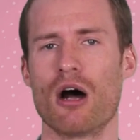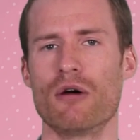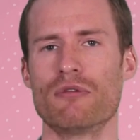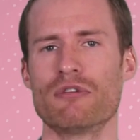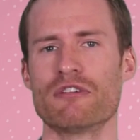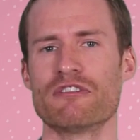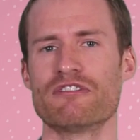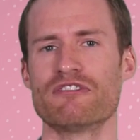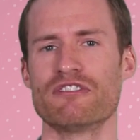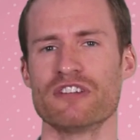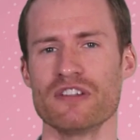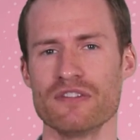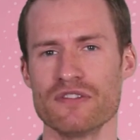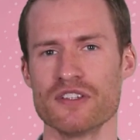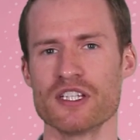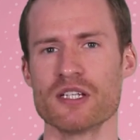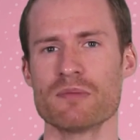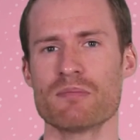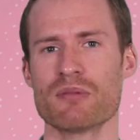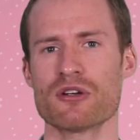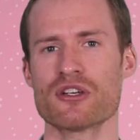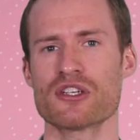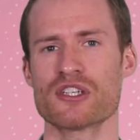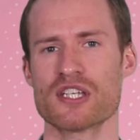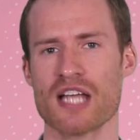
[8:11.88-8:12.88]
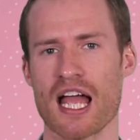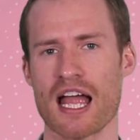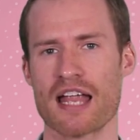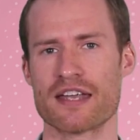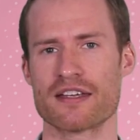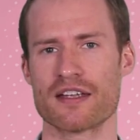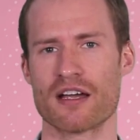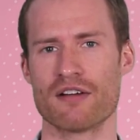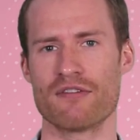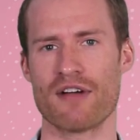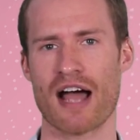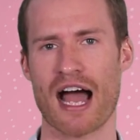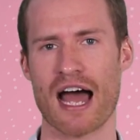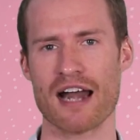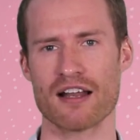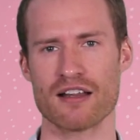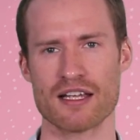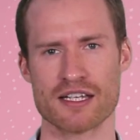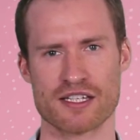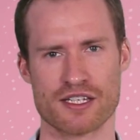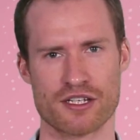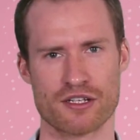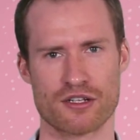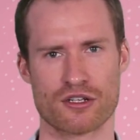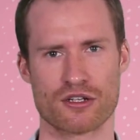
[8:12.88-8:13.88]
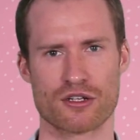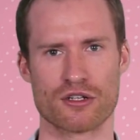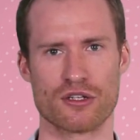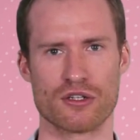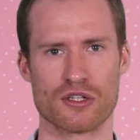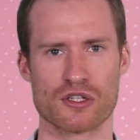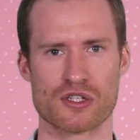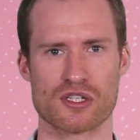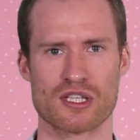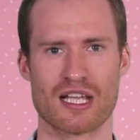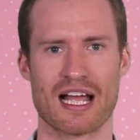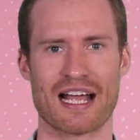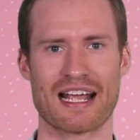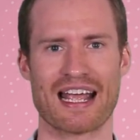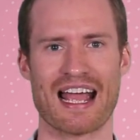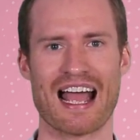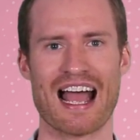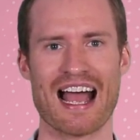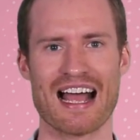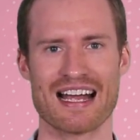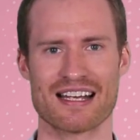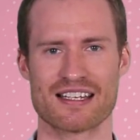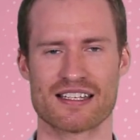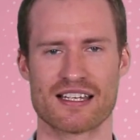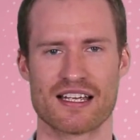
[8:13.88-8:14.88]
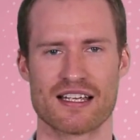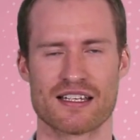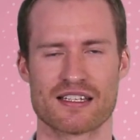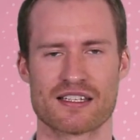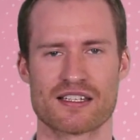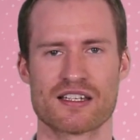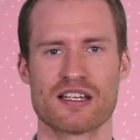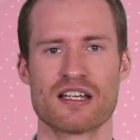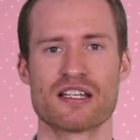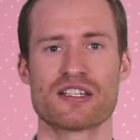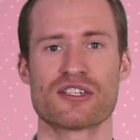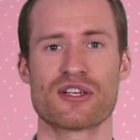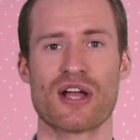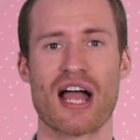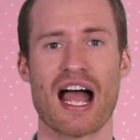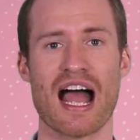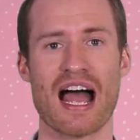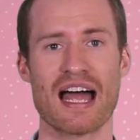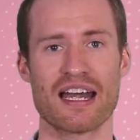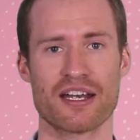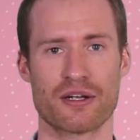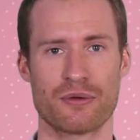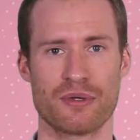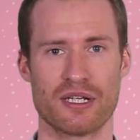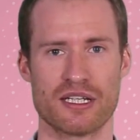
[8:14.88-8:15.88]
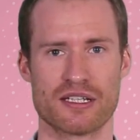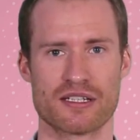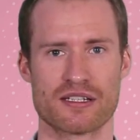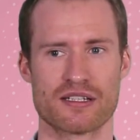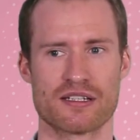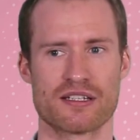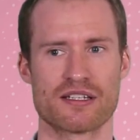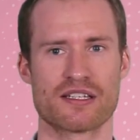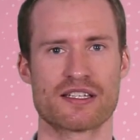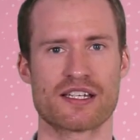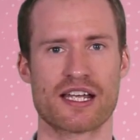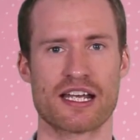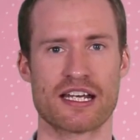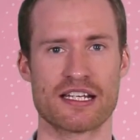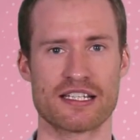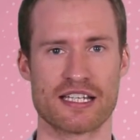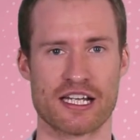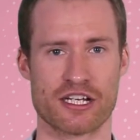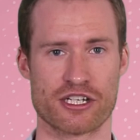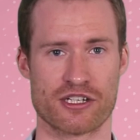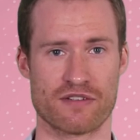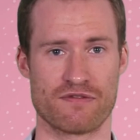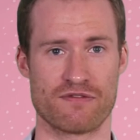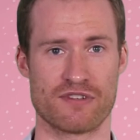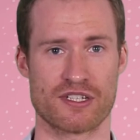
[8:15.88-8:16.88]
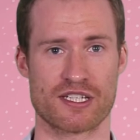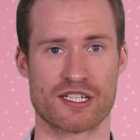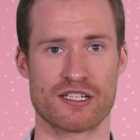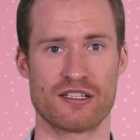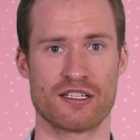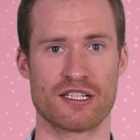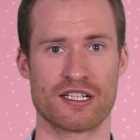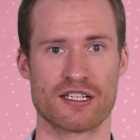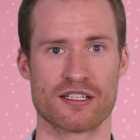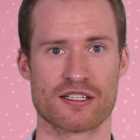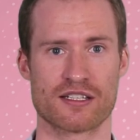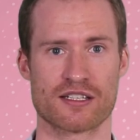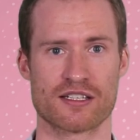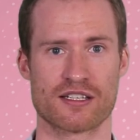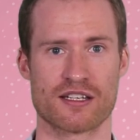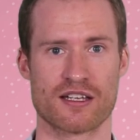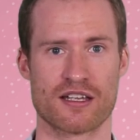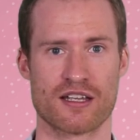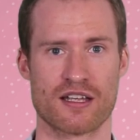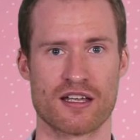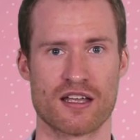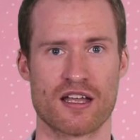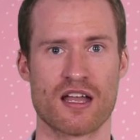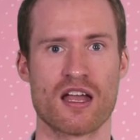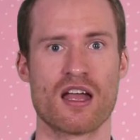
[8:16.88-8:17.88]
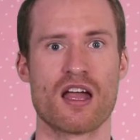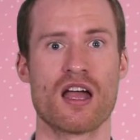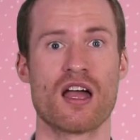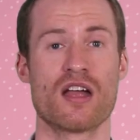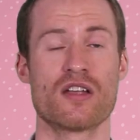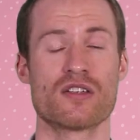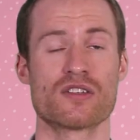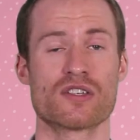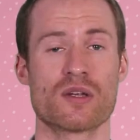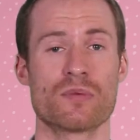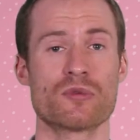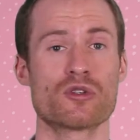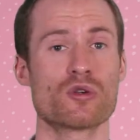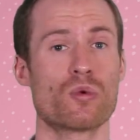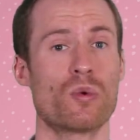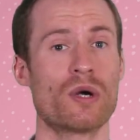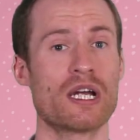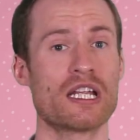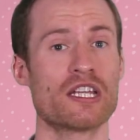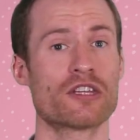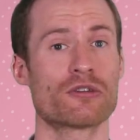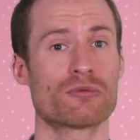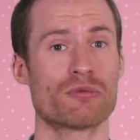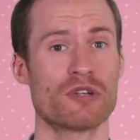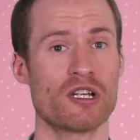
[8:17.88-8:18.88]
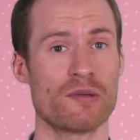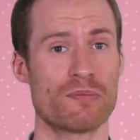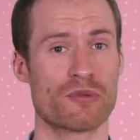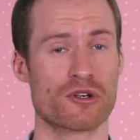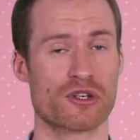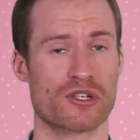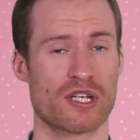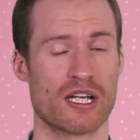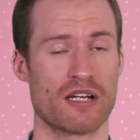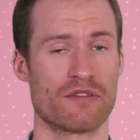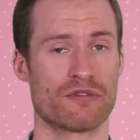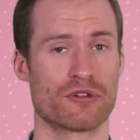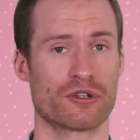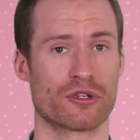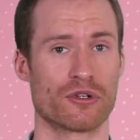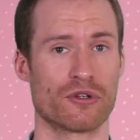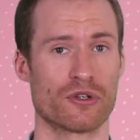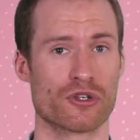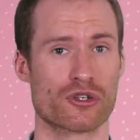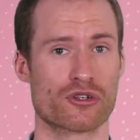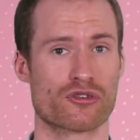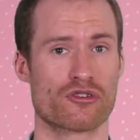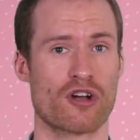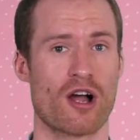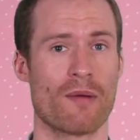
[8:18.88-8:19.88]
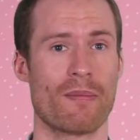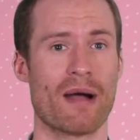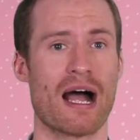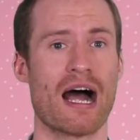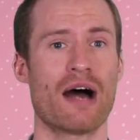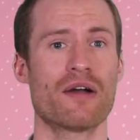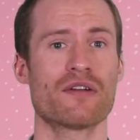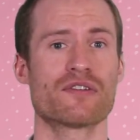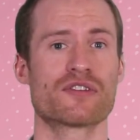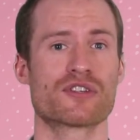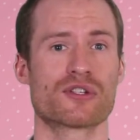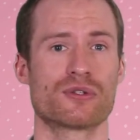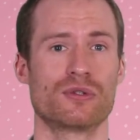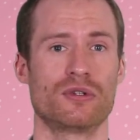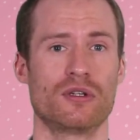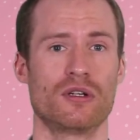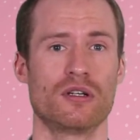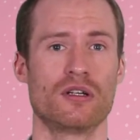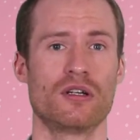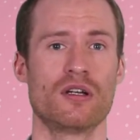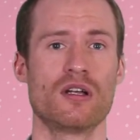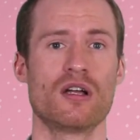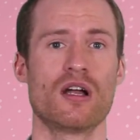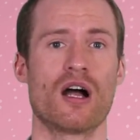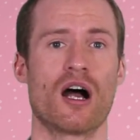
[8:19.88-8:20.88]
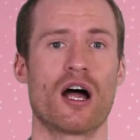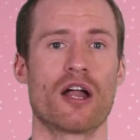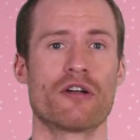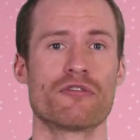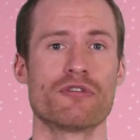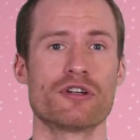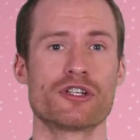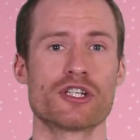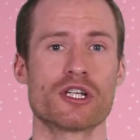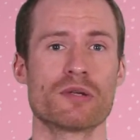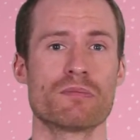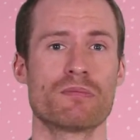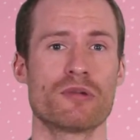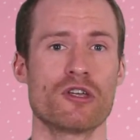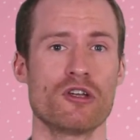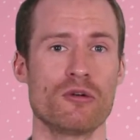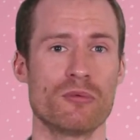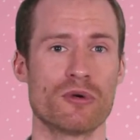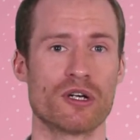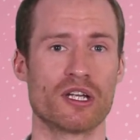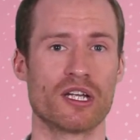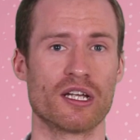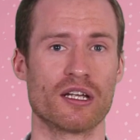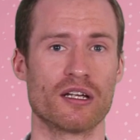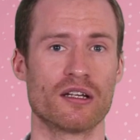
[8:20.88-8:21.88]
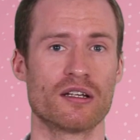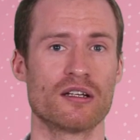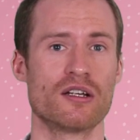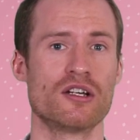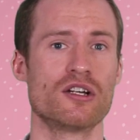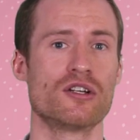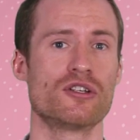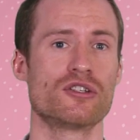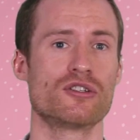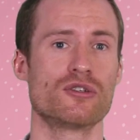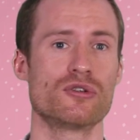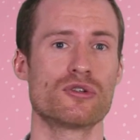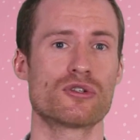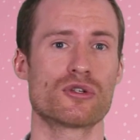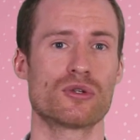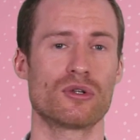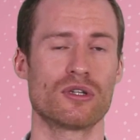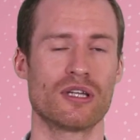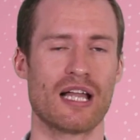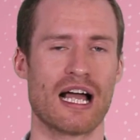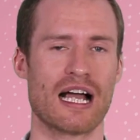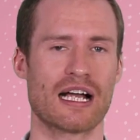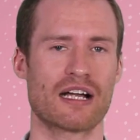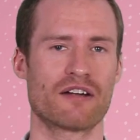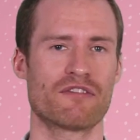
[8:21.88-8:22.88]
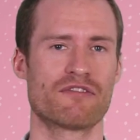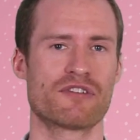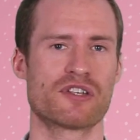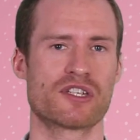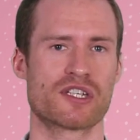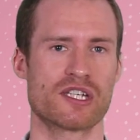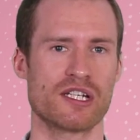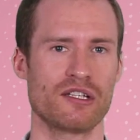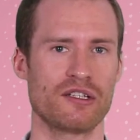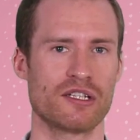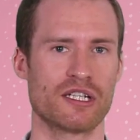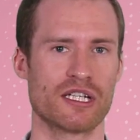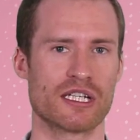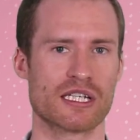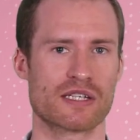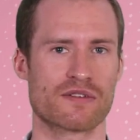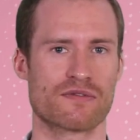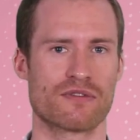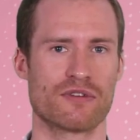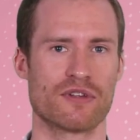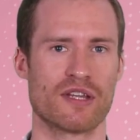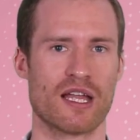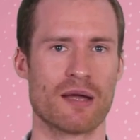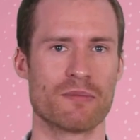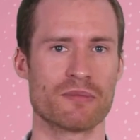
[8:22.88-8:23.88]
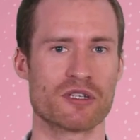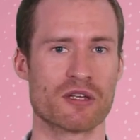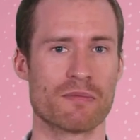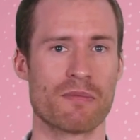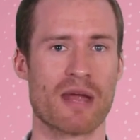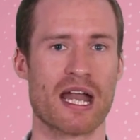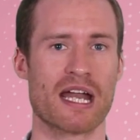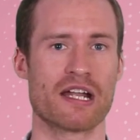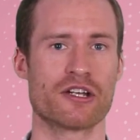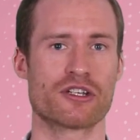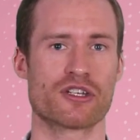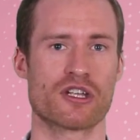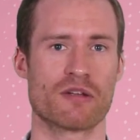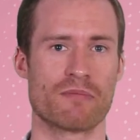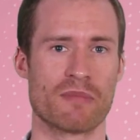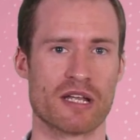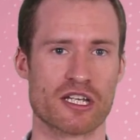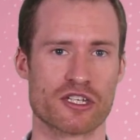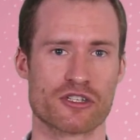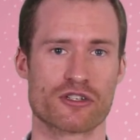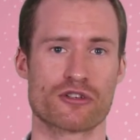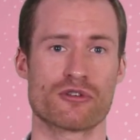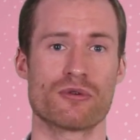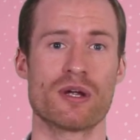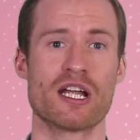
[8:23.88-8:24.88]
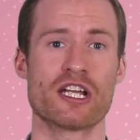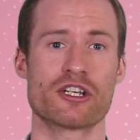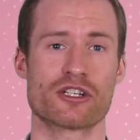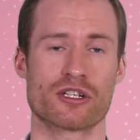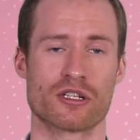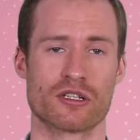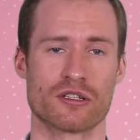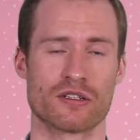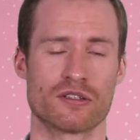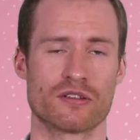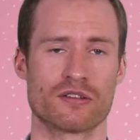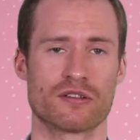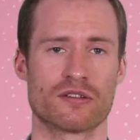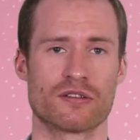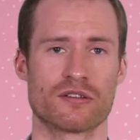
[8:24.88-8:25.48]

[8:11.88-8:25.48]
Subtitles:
over 50% of adolescent girls lack access to adequate sanitation facilities. Some 23% of girls drop out of school on reaching puberty due to a lack of facilities for them to manage their menstruation.